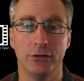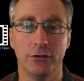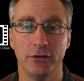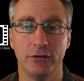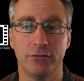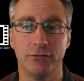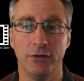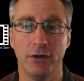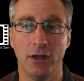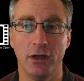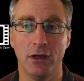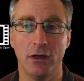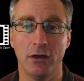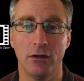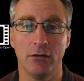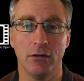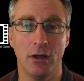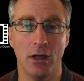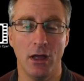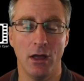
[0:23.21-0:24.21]
on this
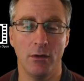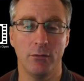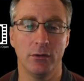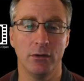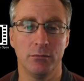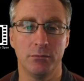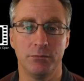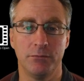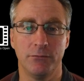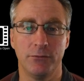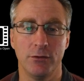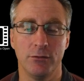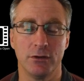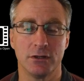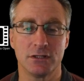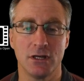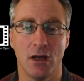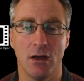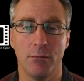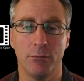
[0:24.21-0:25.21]
video with a few
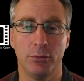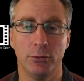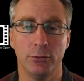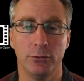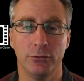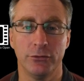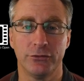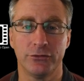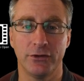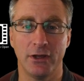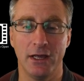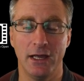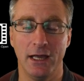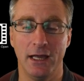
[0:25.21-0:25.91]
examples,